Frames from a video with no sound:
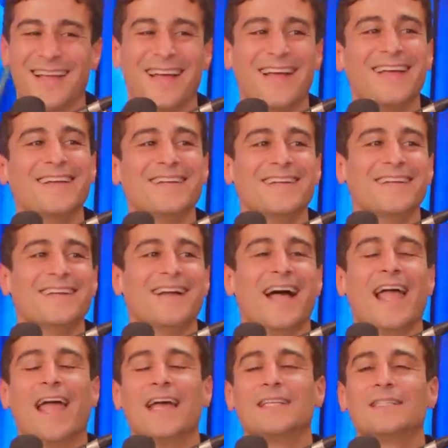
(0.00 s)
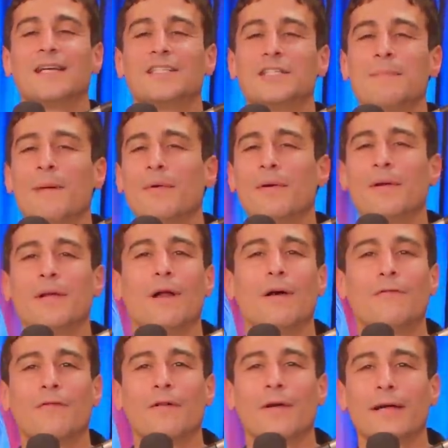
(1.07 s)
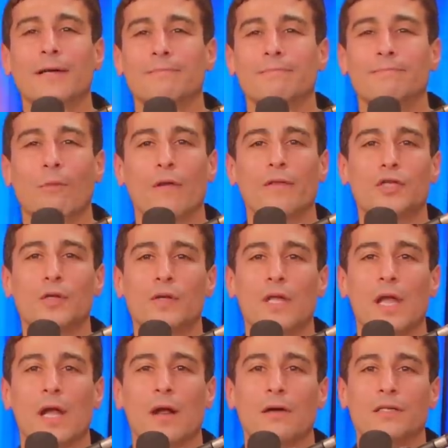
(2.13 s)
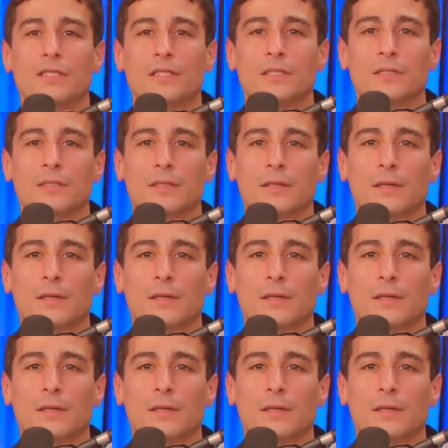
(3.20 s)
tongue. And so remember, you know, for like more than 2 years,